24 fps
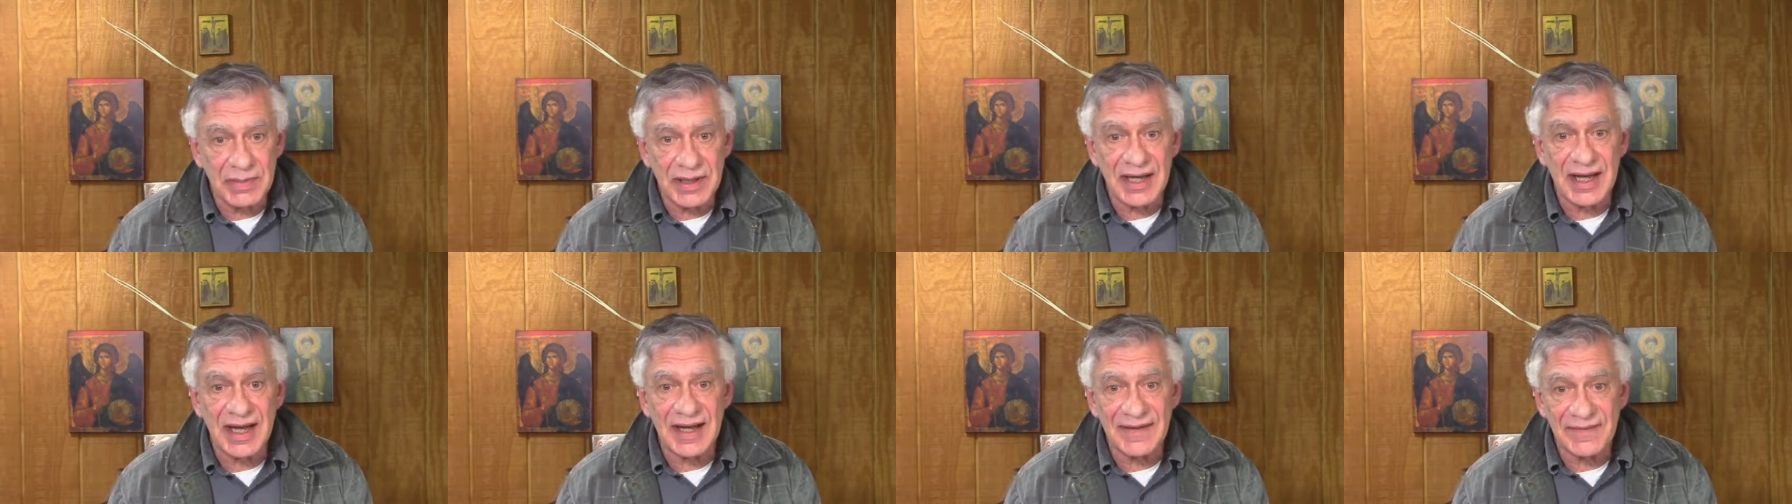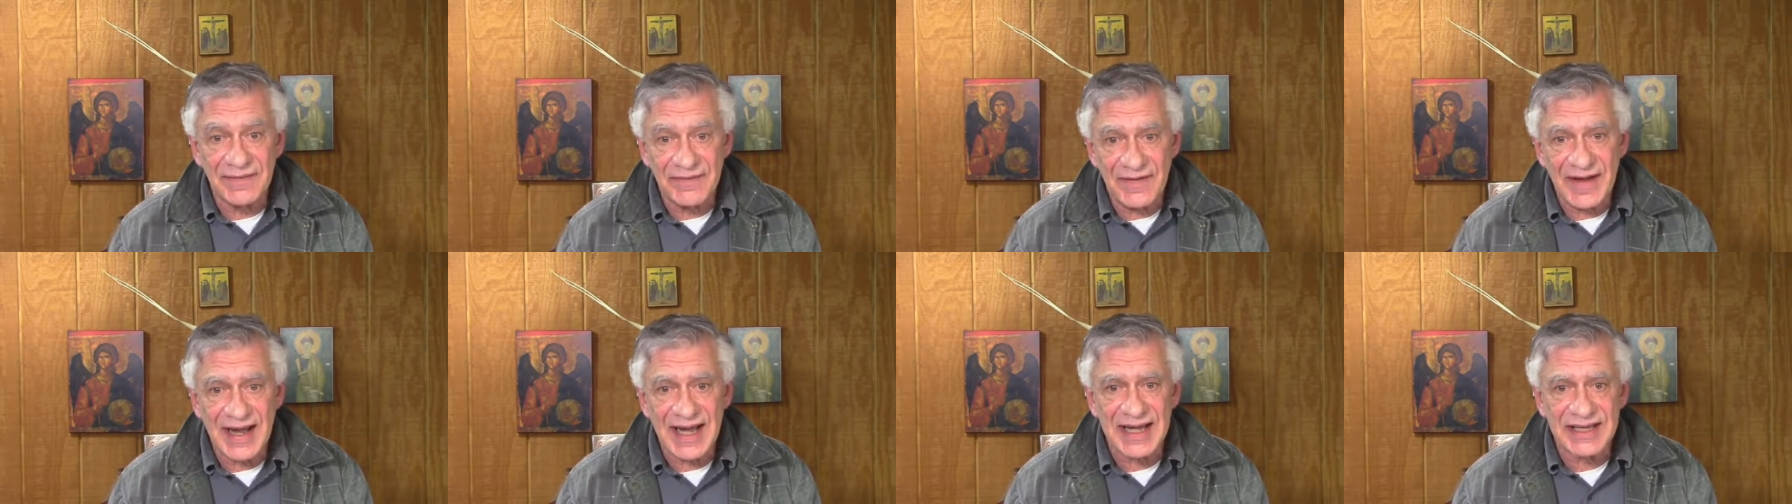would be
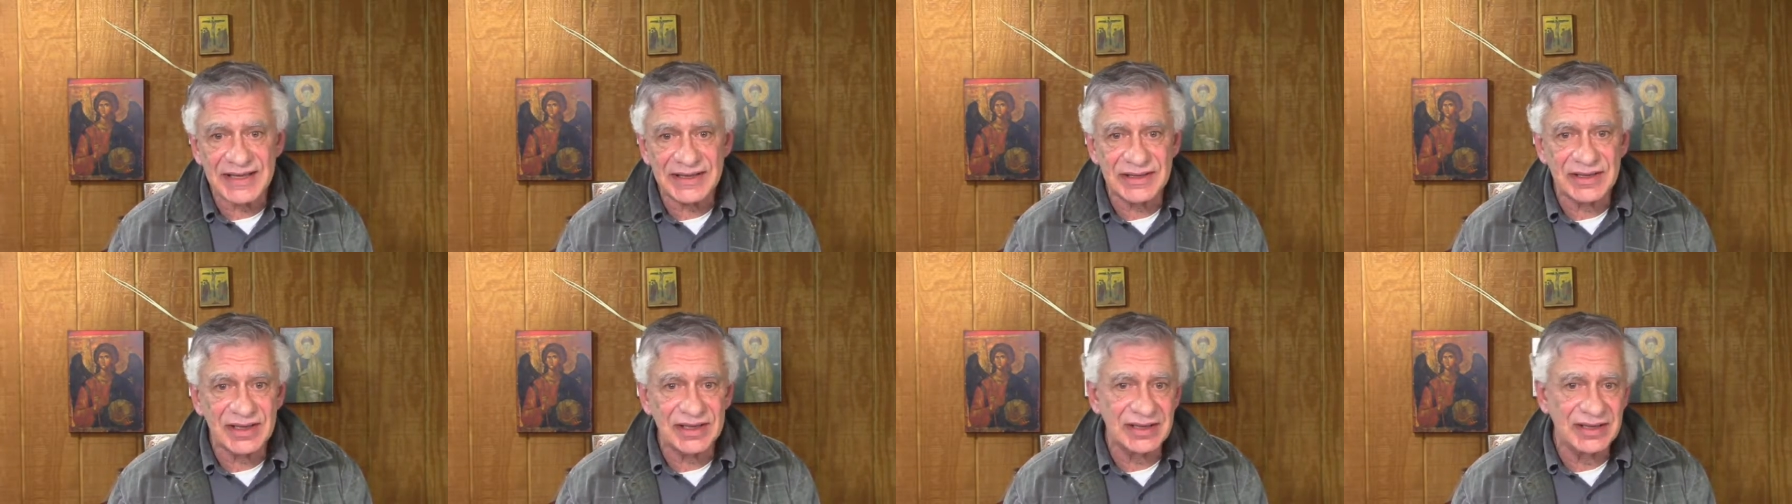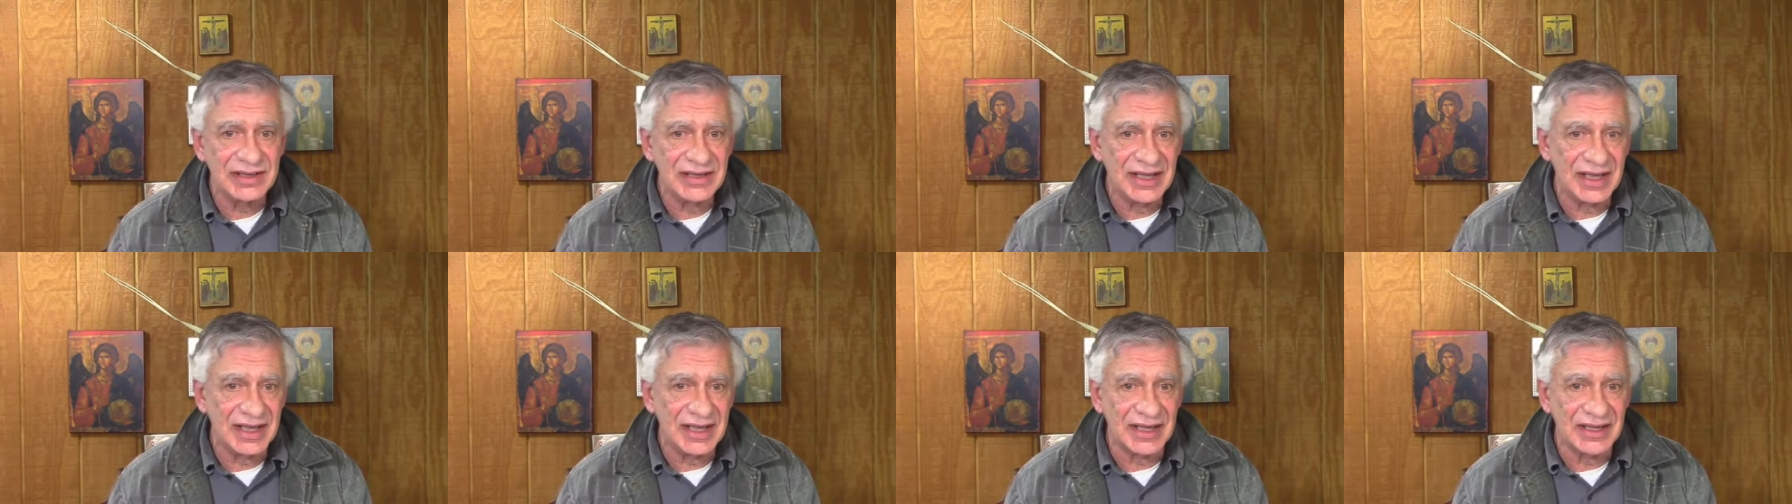on
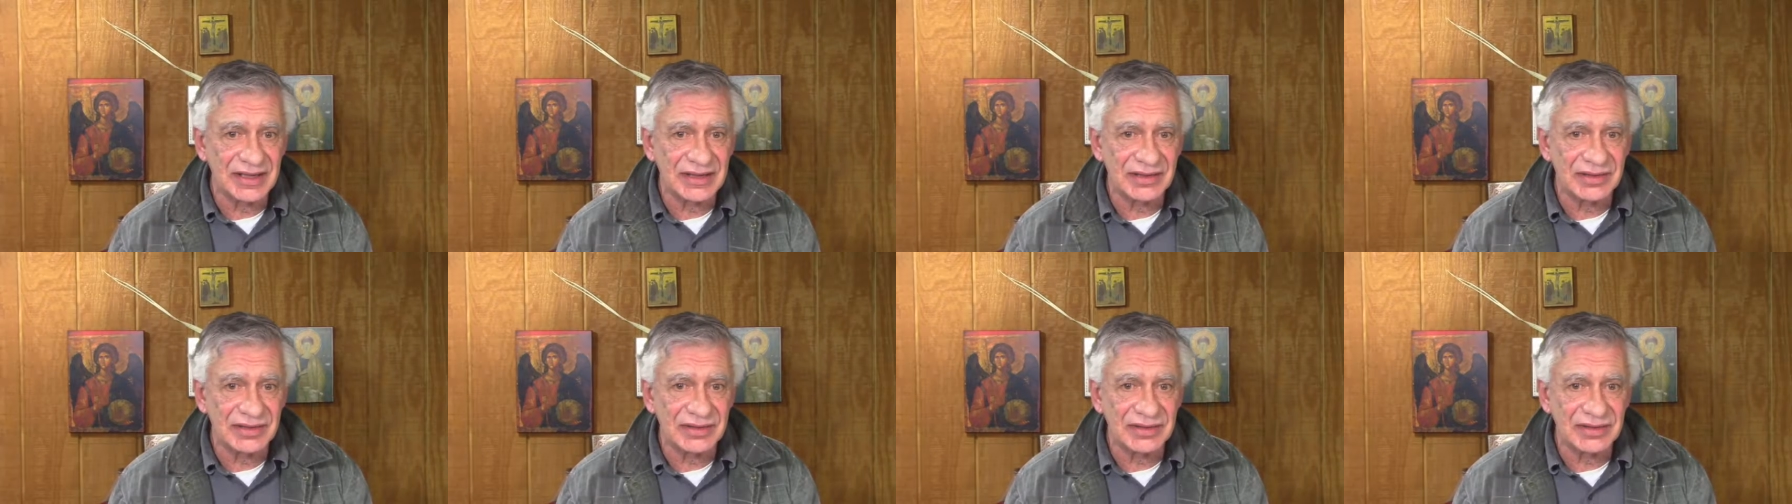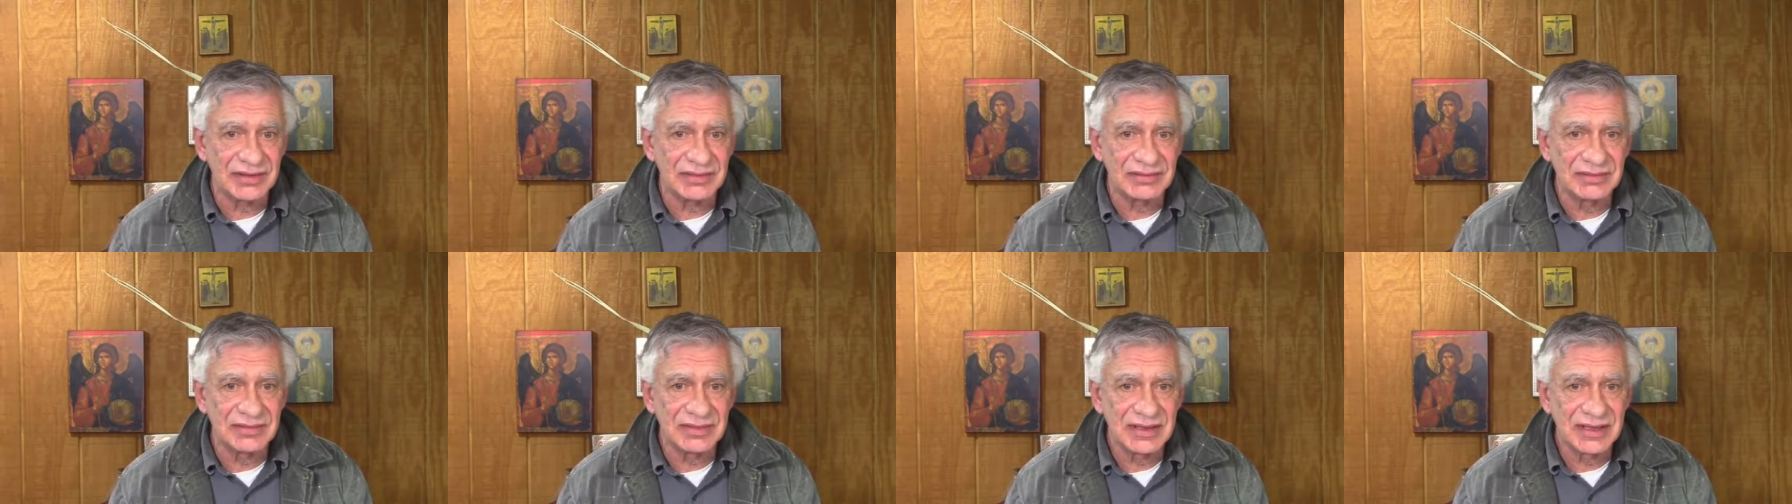fast
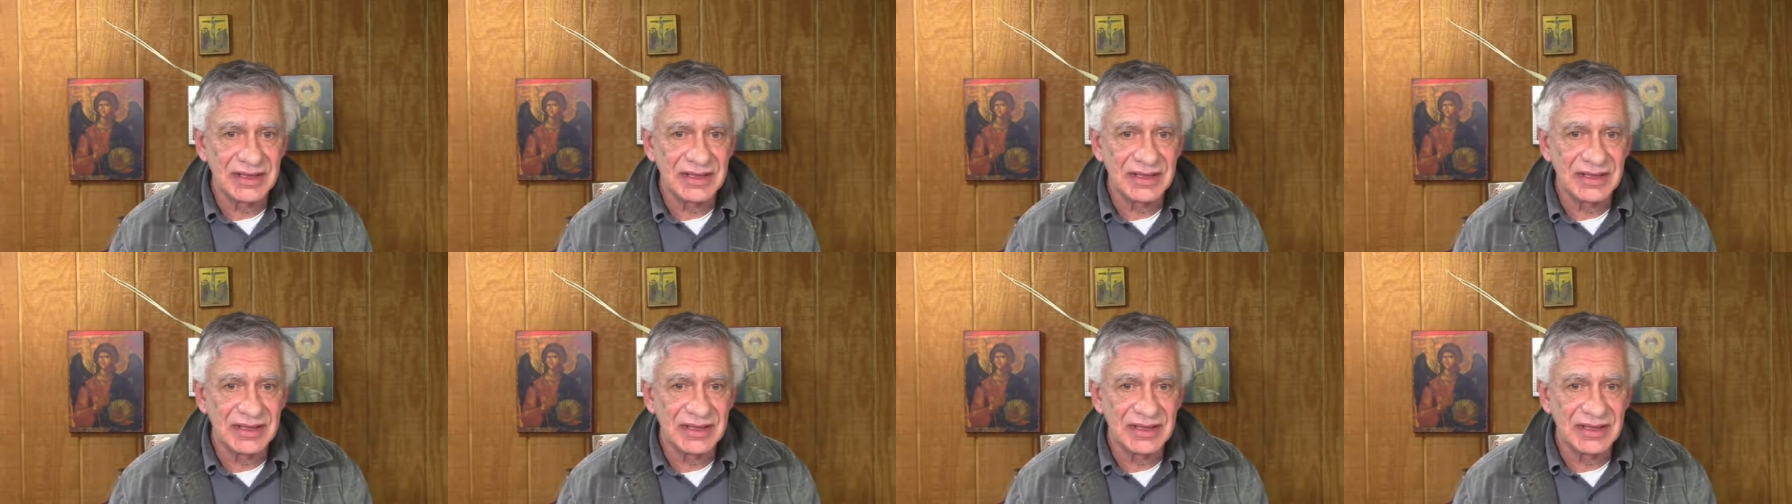days.